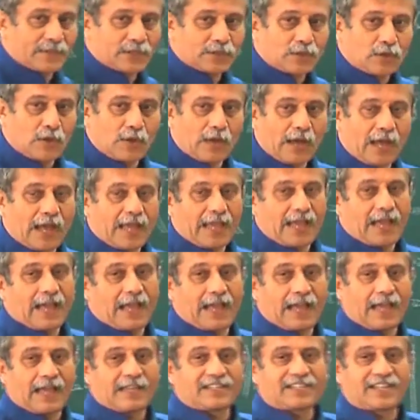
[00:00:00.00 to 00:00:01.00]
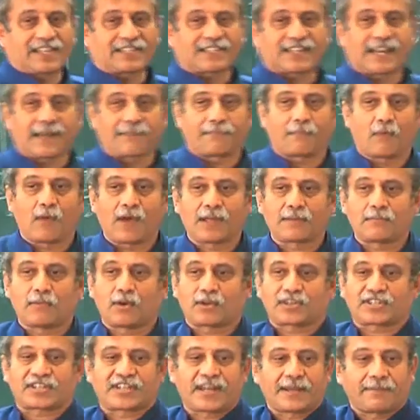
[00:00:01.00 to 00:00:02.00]
So I, I, I just have one
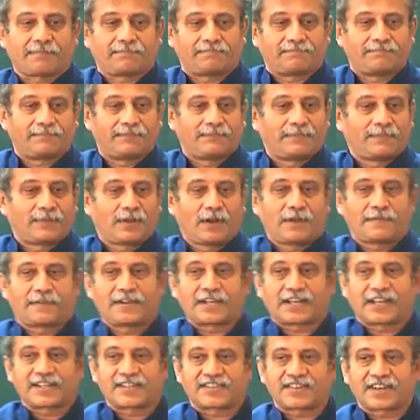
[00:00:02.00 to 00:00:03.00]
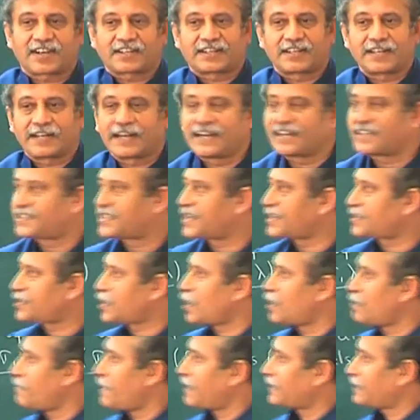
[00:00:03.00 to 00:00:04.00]
more step of reconstructing. It is just
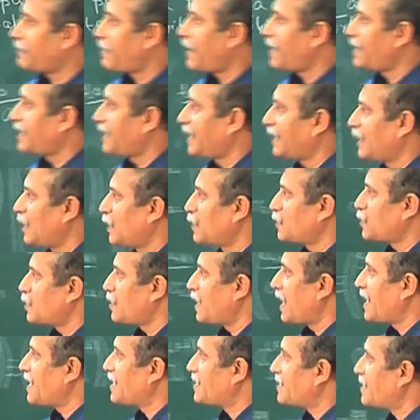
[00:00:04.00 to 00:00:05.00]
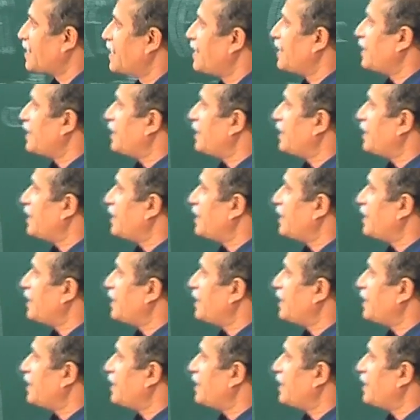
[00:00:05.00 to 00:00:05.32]
all mathematically also nice.